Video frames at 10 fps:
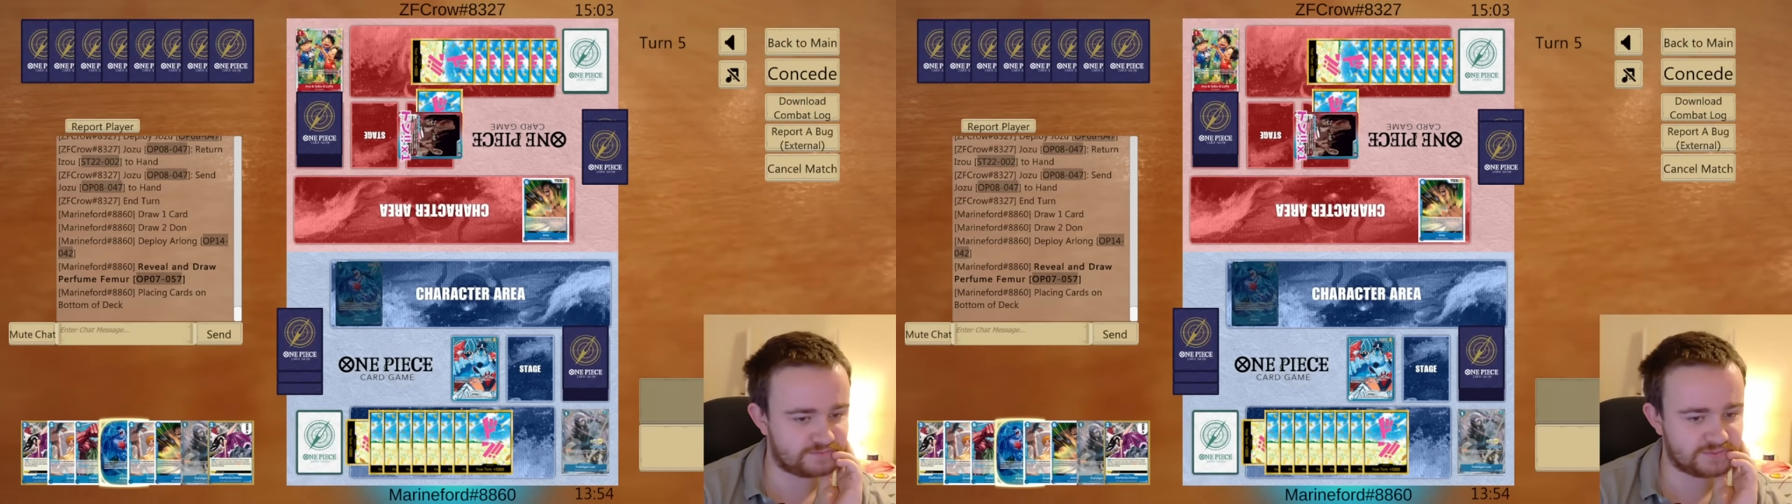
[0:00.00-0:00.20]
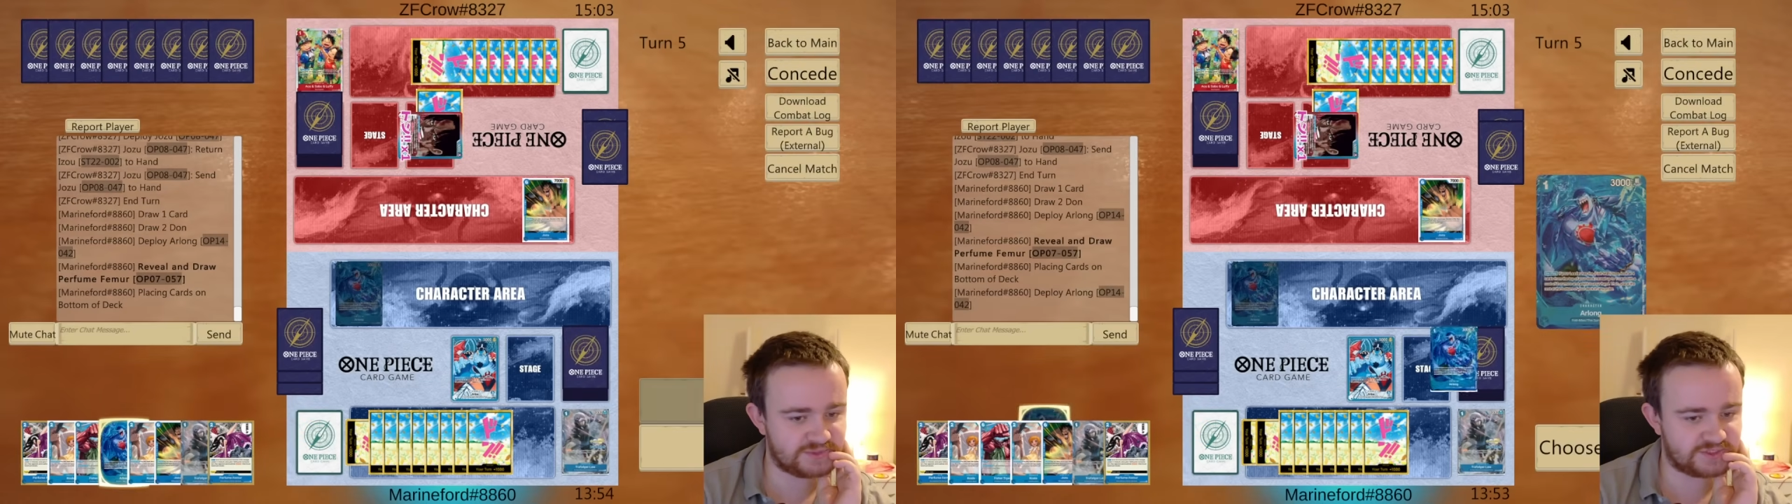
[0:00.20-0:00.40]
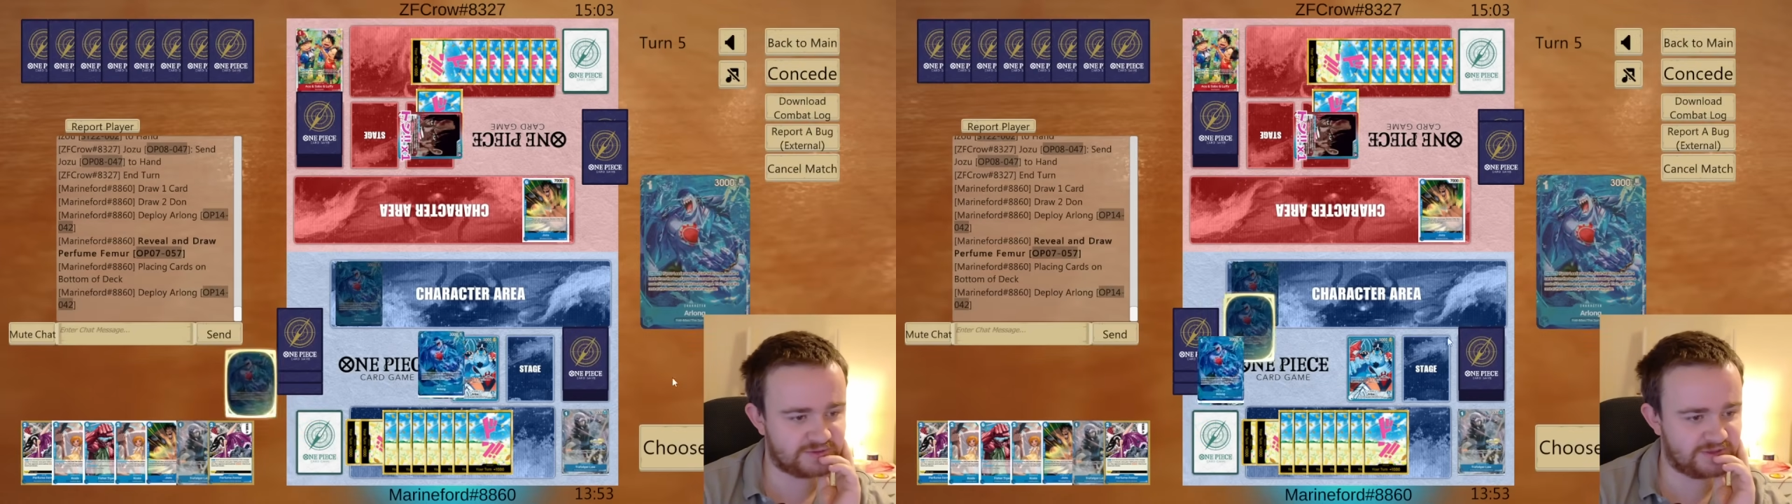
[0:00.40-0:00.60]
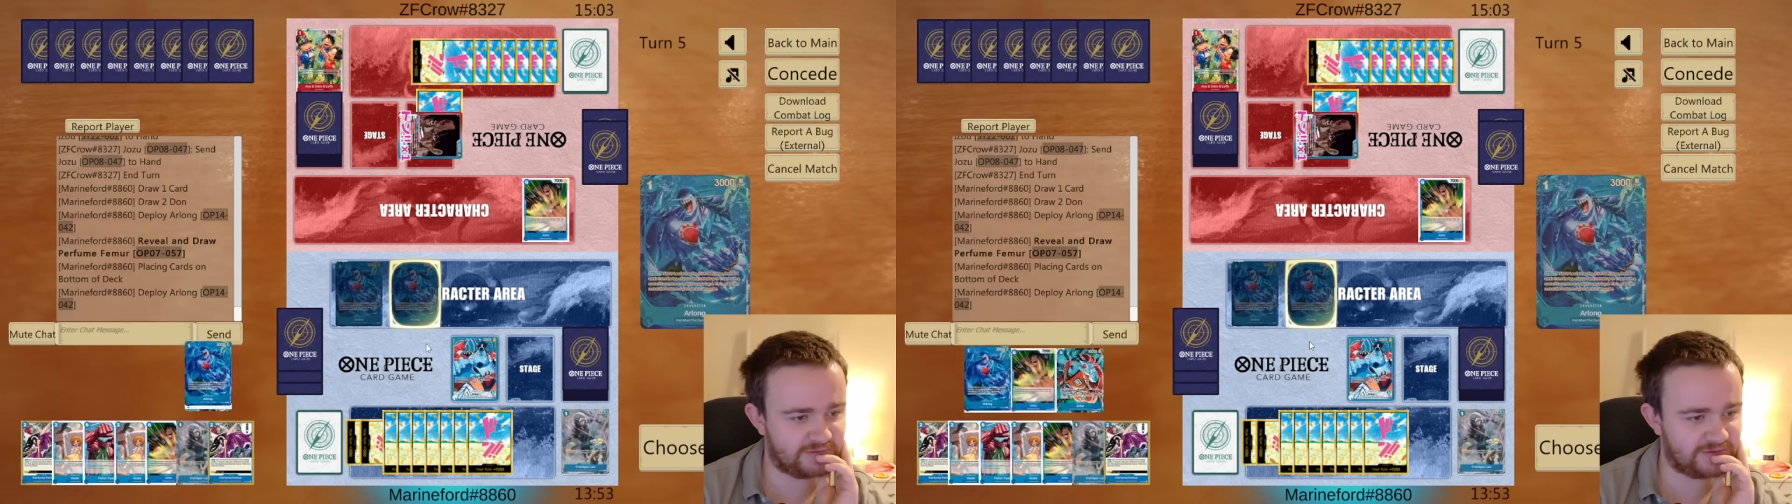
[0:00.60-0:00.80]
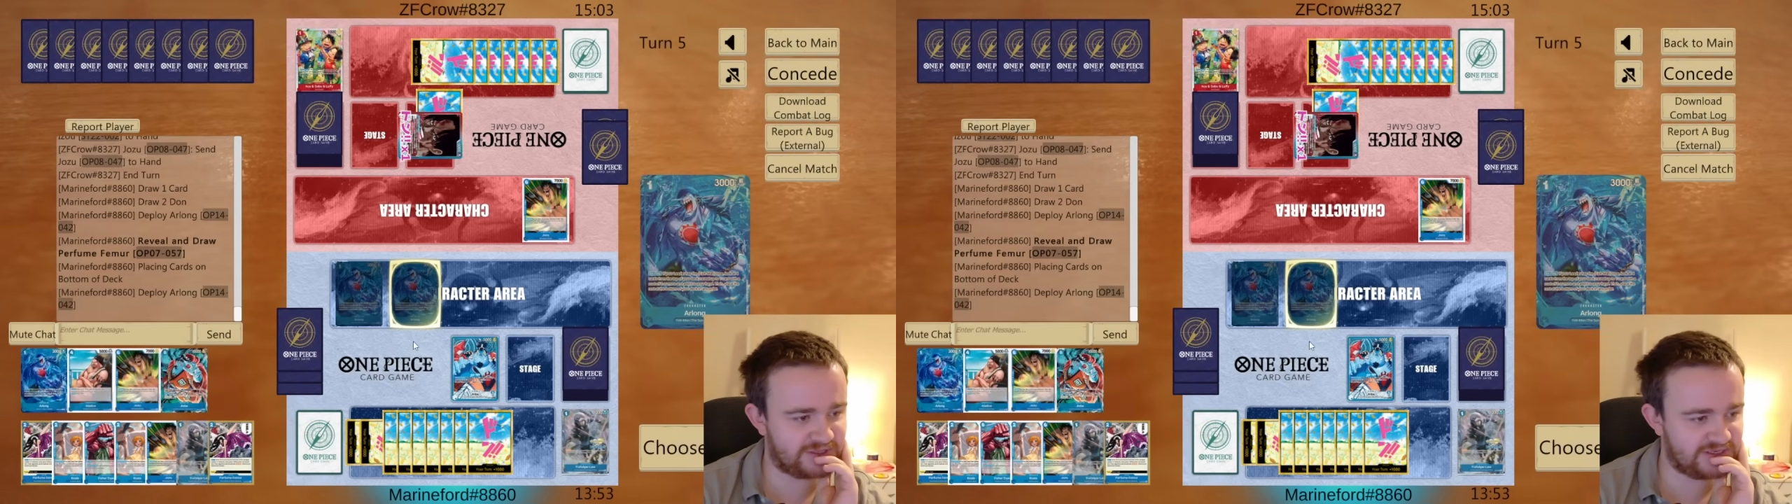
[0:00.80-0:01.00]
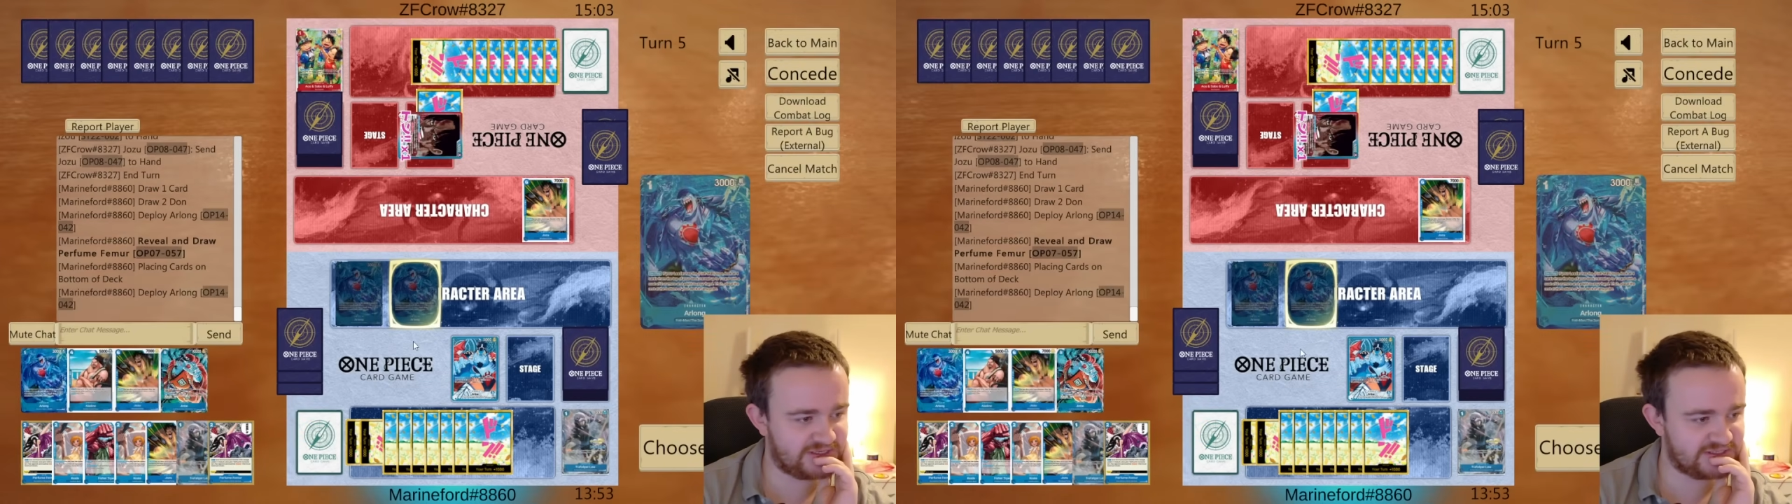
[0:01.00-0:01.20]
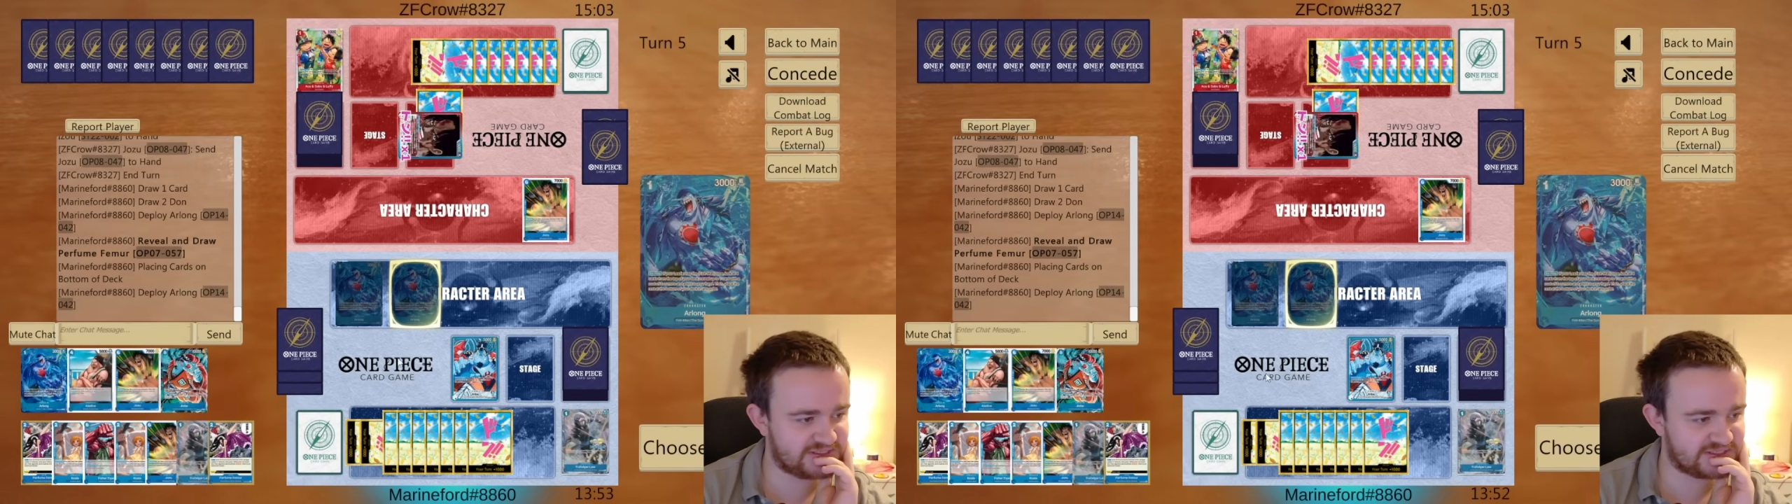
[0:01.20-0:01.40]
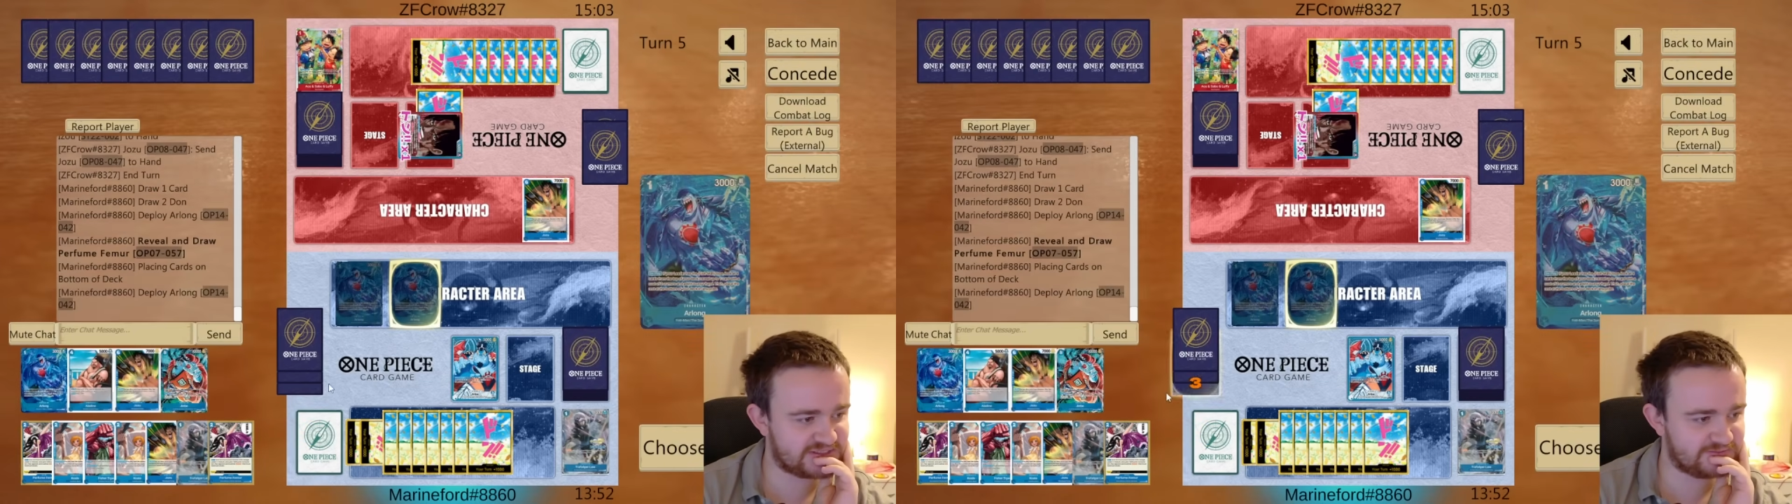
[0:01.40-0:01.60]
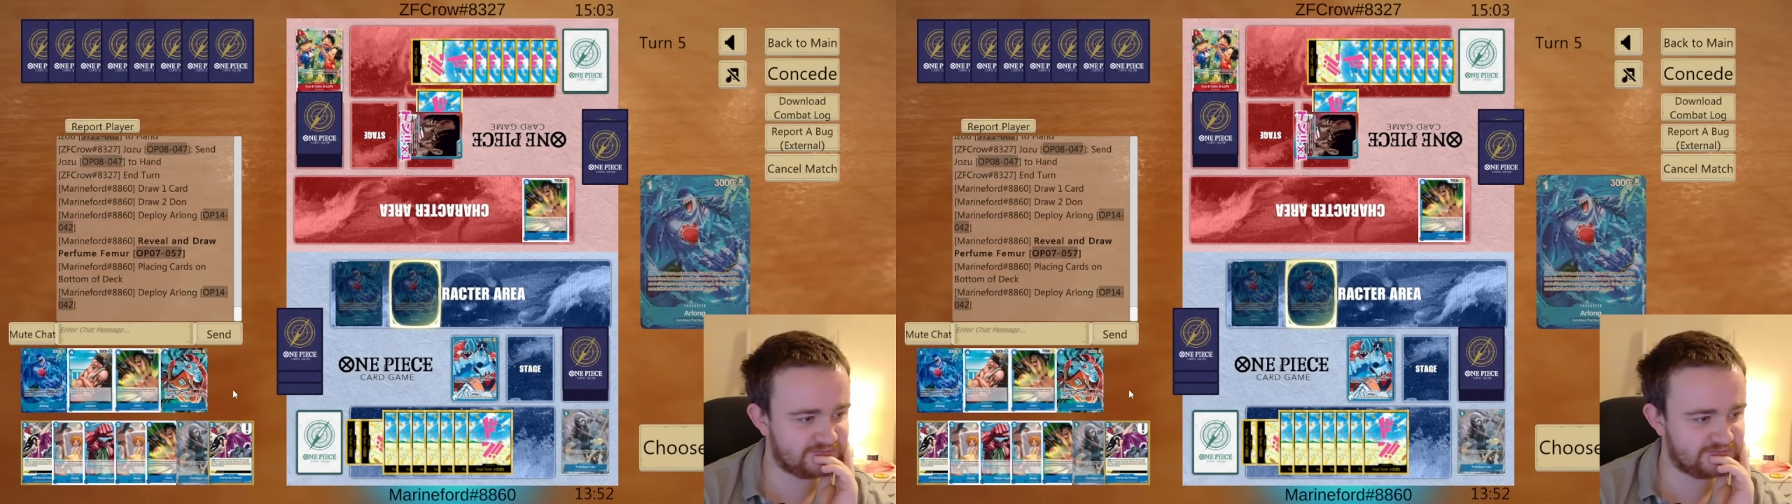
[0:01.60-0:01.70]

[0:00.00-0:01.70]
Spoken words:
Let's go another one of these.